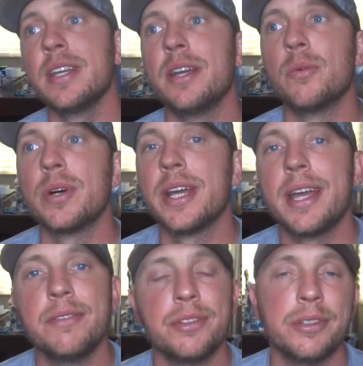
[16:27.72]
and what
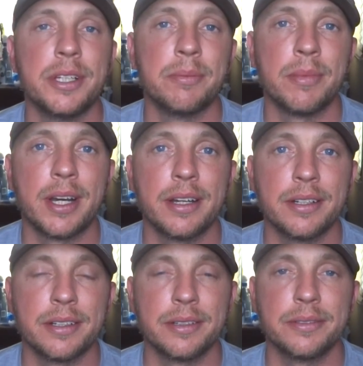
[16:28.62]
have you in
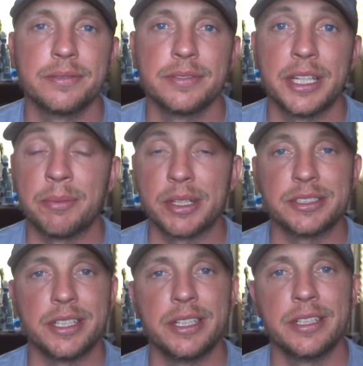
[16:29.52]
my
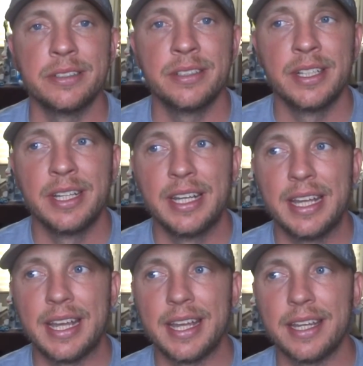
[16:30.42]
steering,
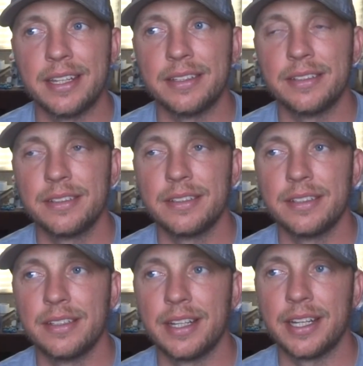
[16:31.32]
and
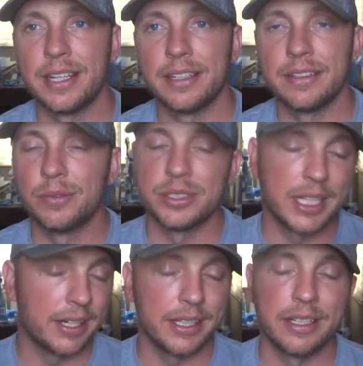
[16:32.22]
which
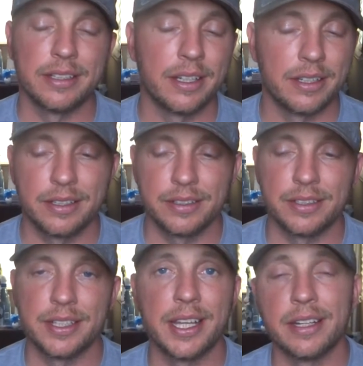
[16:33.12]
I'll get
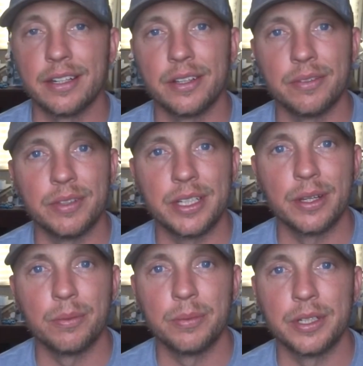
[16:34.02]
into that in another
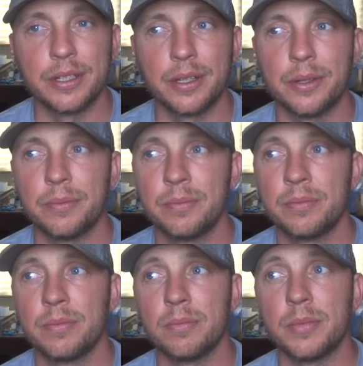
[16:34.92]
video. But
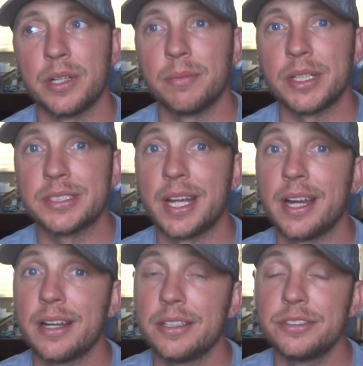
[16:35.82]
my
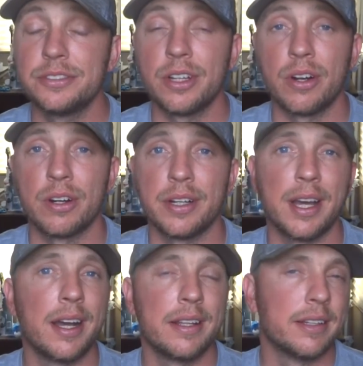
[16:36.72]
tires are
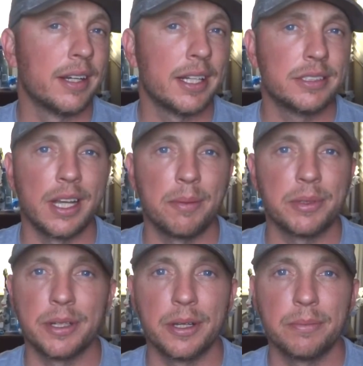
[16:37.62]
they're not
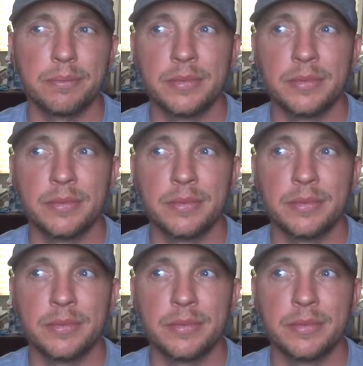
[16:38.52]
chopping up.